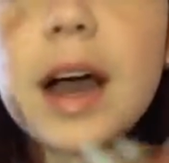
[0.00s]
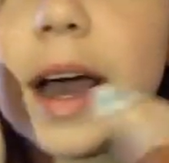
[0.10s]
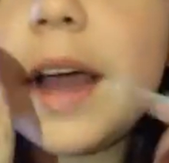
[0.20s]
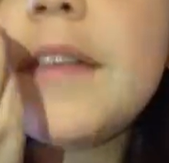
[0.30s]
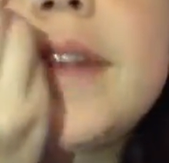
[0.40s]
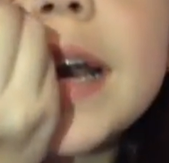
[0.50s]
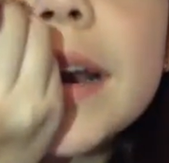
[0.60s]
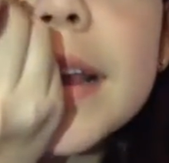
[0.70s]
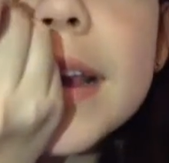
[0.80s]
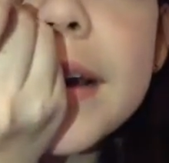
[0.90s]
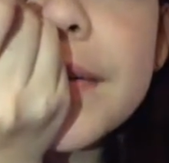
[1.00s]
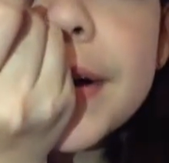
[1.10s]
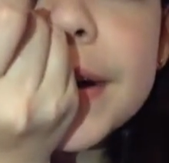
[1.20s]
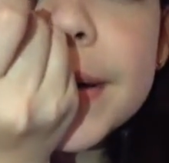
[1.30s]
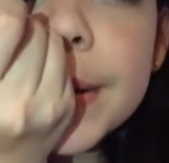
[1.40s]
I rarely
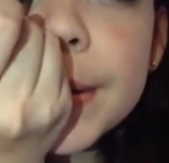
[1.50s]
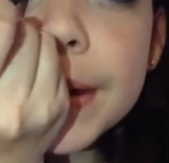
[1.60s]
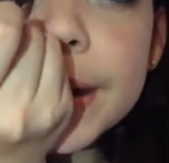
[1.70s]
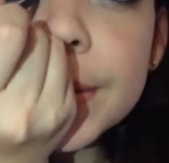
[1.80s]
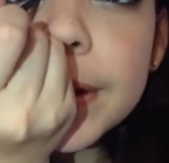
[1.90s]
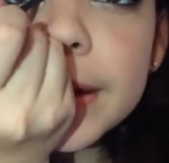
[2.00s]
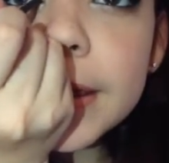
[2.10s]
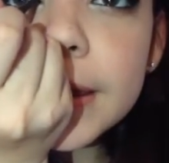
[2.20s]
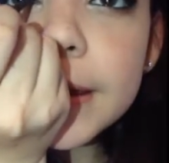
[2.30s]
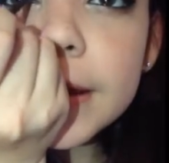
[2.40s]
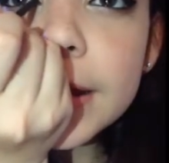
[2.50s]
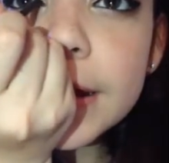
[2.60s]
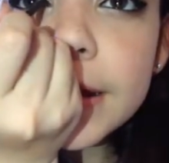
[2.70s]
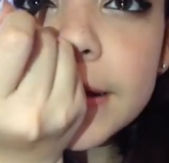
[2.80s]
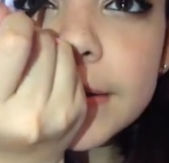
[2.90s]
ever do my makeup like this,
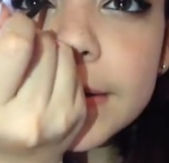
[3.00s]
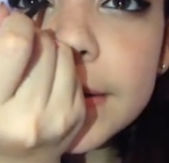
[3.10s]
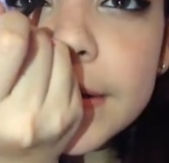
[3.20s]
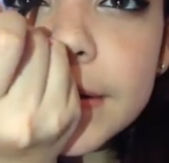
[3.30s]
because